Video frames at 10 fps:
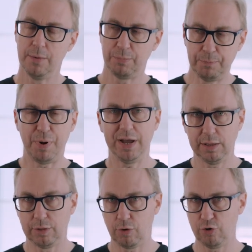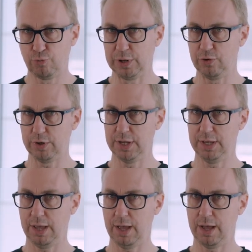But by and large, we're
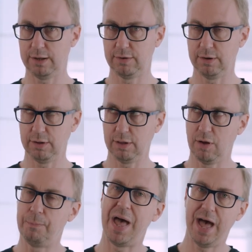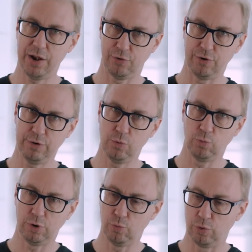looking at a pattern
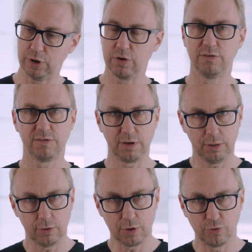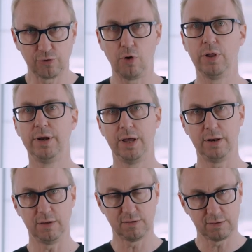where we're
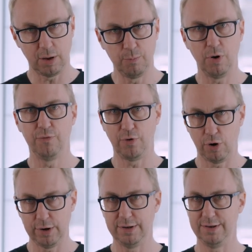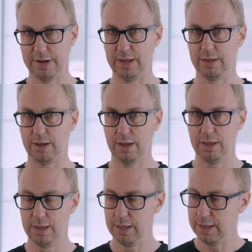consolidating some of our data
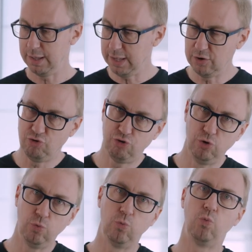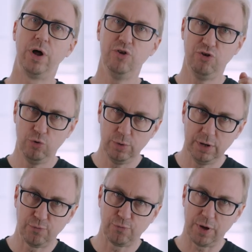into one
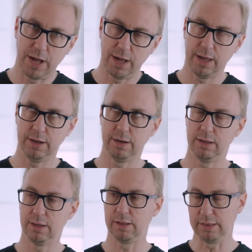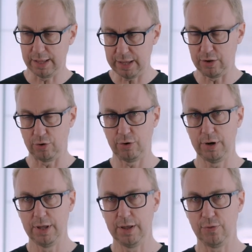unified
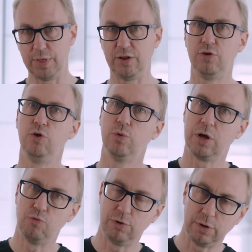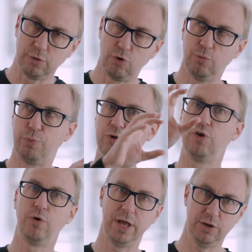layer that you can put
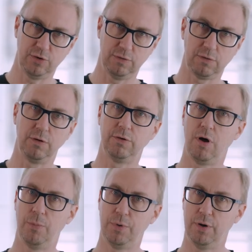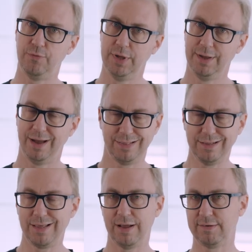your agents on top of. I
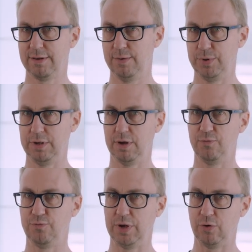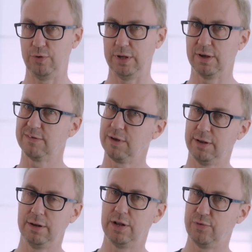think that's going to be a very
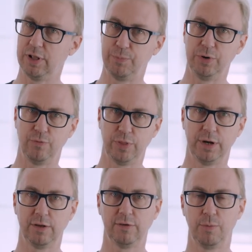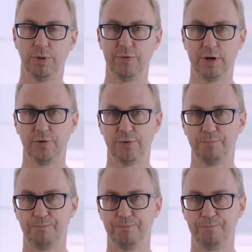exciting development over the next couple of years.